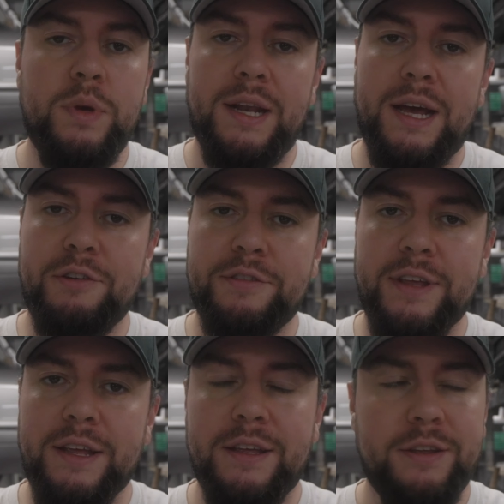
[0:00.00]
wheel
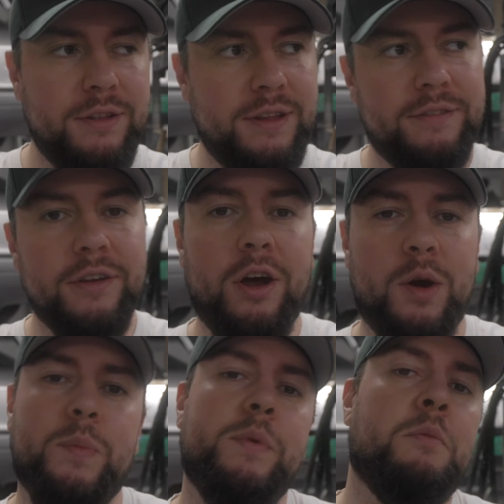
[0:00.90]
housing, this
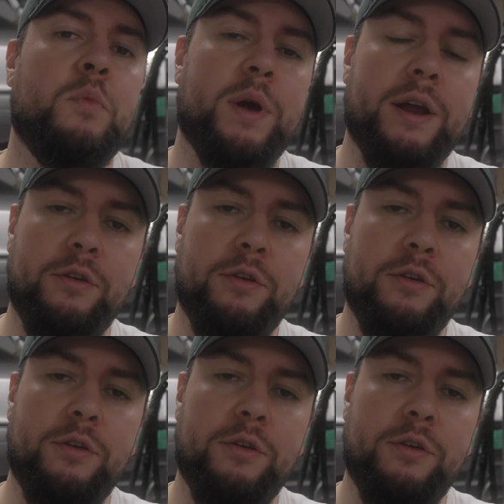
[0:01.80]
arm where